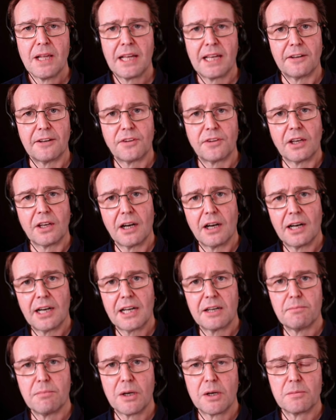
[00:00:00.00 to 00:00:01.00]
if the
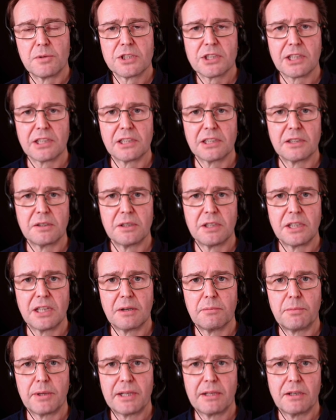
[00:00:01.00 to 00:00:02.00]
eye momentarily
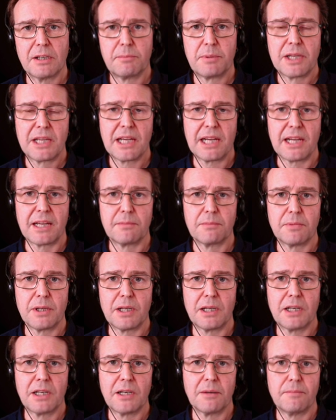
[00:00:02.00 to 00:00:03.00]
uh, be uh, became
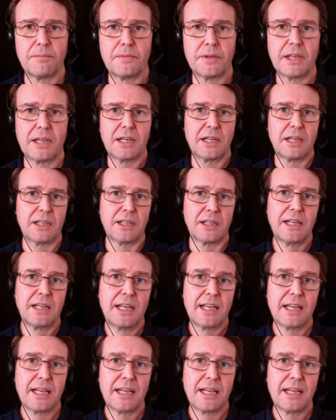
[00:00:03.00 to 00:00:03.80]
um, uh,